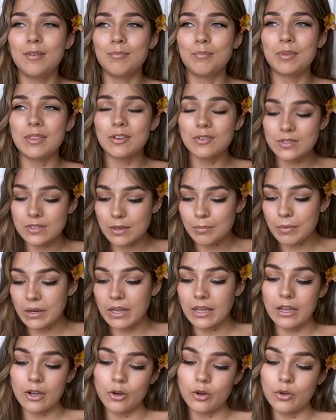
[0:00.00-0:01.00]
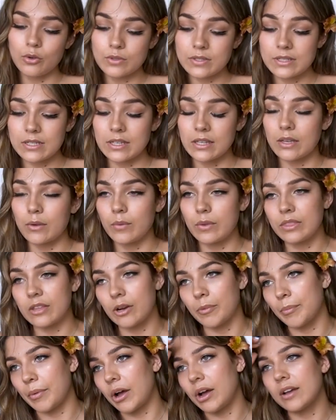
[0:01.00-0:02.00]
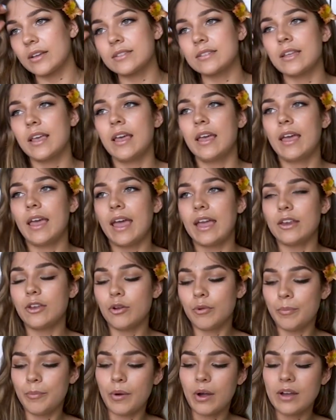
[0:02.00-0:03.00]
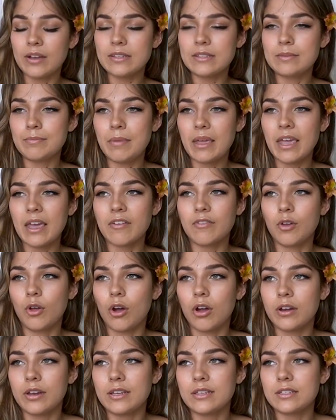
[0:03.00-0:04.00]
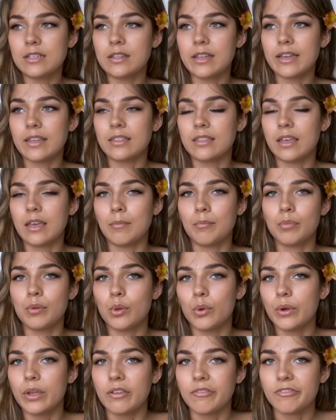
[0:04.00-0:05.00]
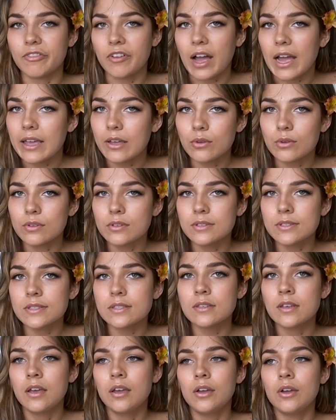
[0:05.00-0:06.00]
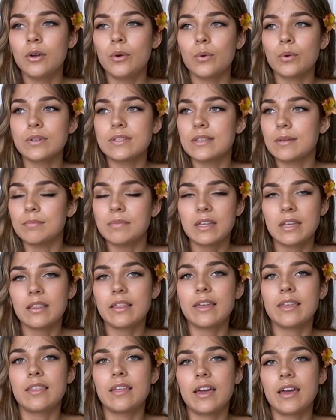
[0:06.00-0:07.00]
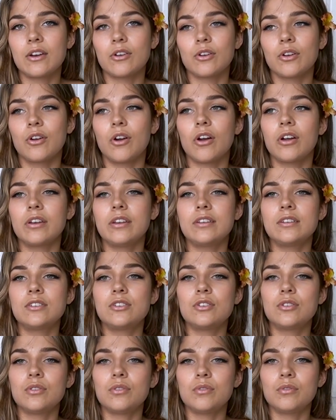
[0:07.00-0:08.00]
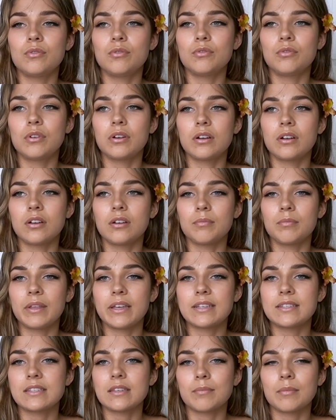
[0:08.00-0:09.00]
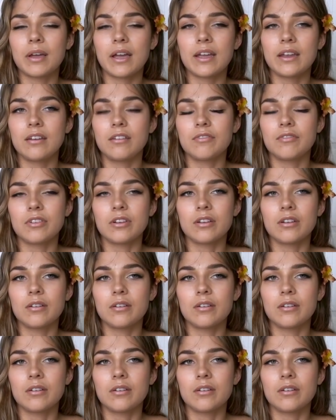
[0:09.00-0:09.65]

But there's somebody here who's dealing with their boss, and your boss may have gone into, like, the employee files or something like that, or gone into like some kind of